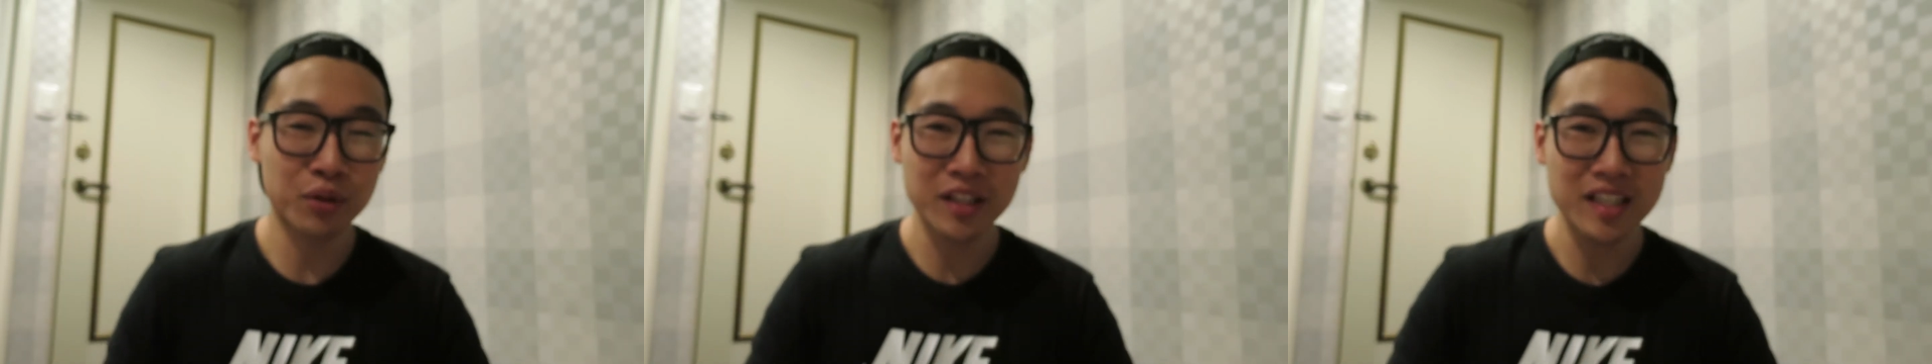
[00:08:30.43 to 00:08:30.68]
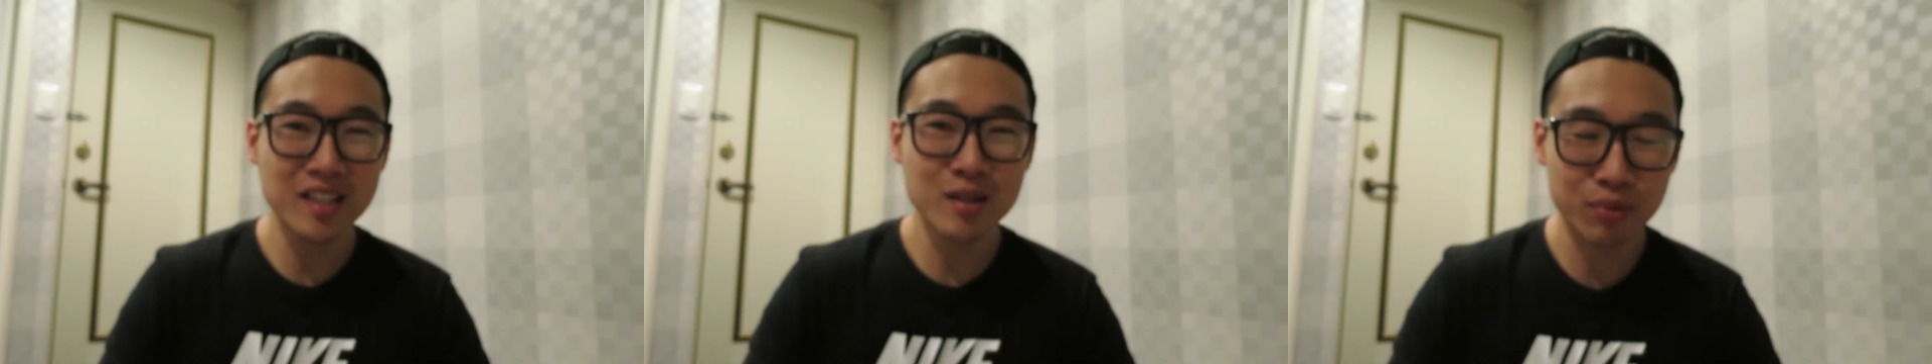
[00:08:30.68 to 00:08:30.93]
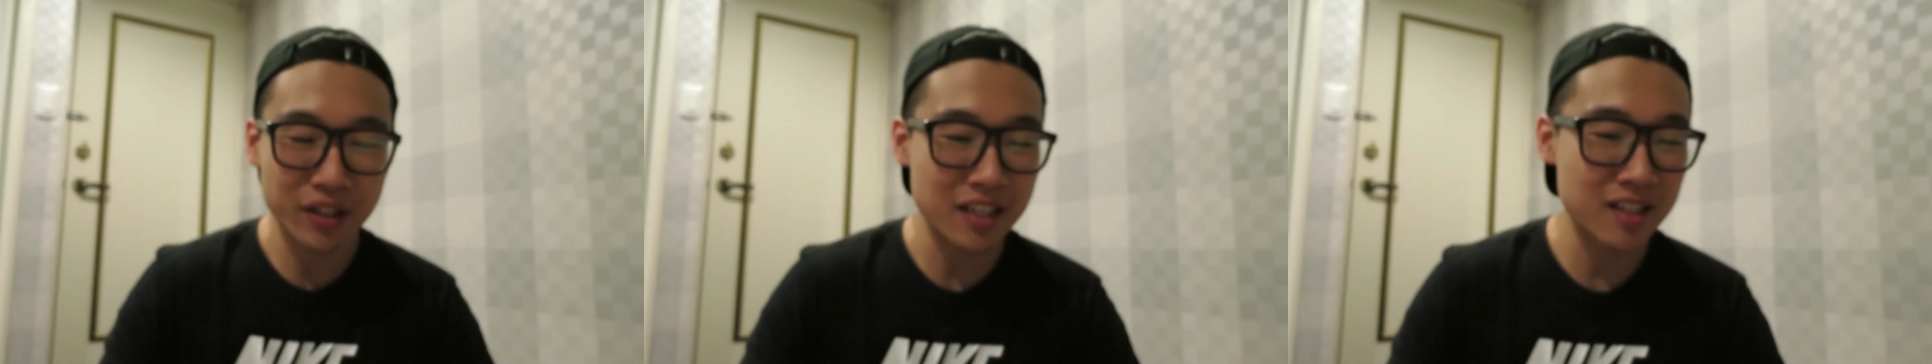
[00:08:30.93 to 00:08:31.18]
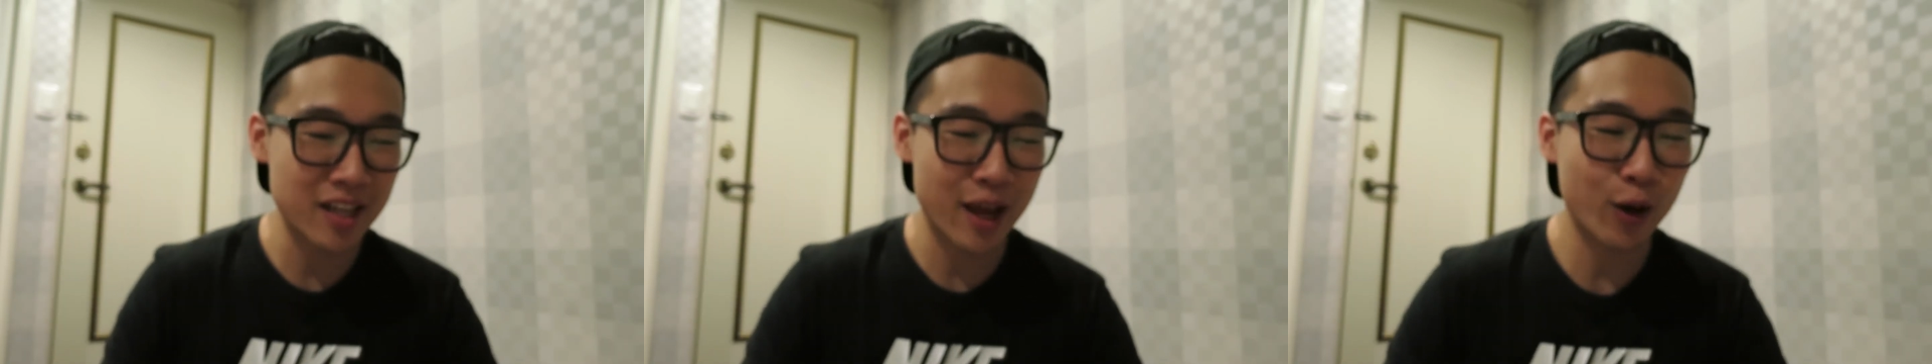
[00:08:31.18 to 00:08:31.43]
please
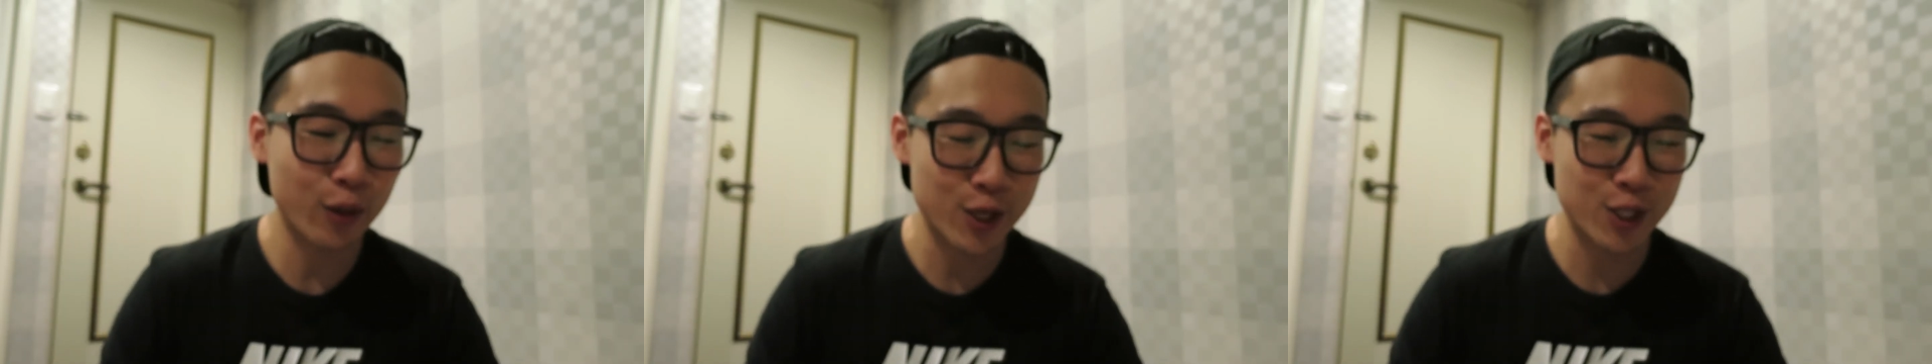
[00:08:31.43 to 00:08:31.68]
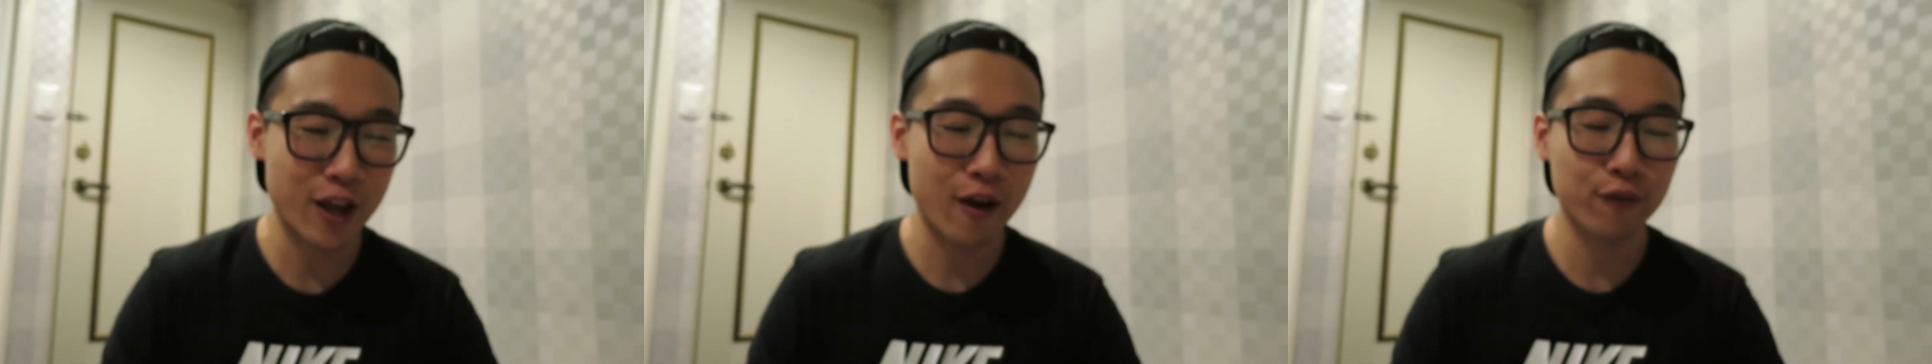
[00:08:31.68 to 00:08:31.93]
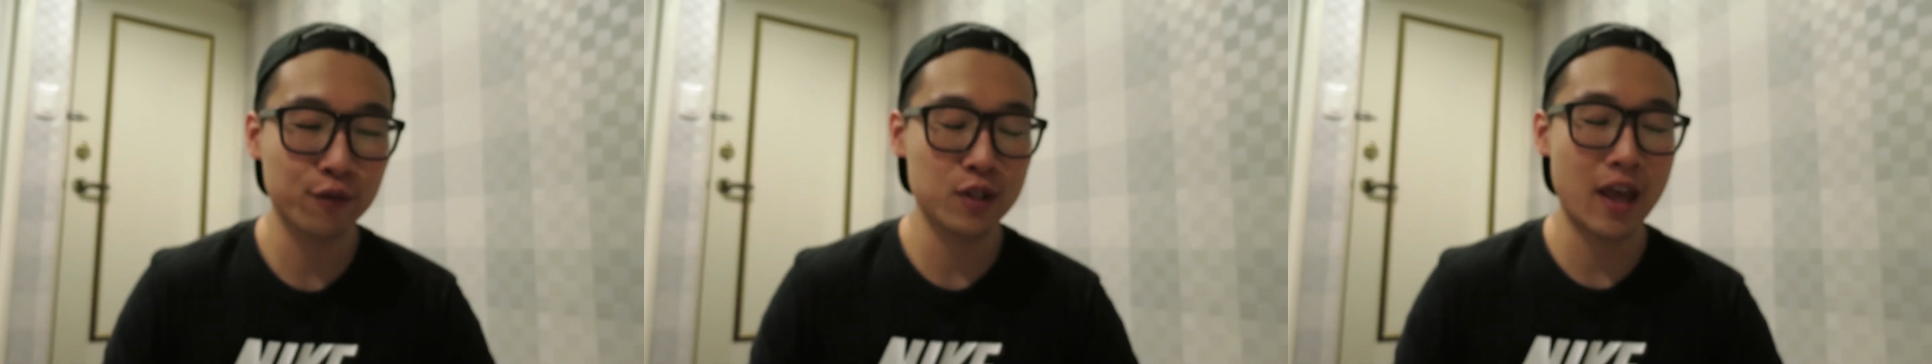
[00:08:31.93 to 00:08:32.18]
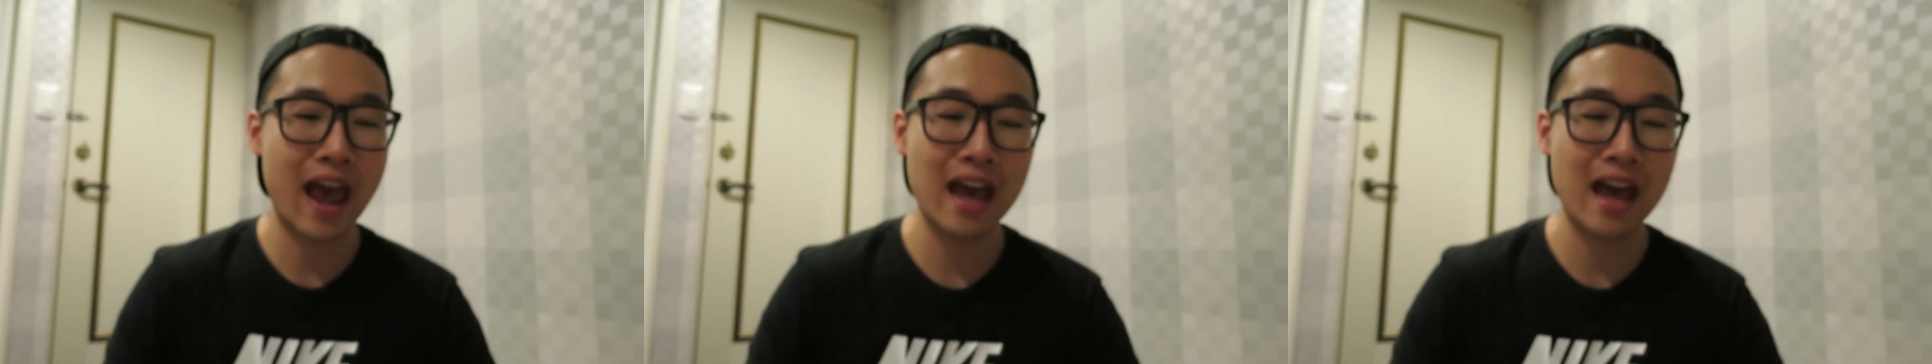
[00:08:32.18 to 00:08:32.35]
tell the chef to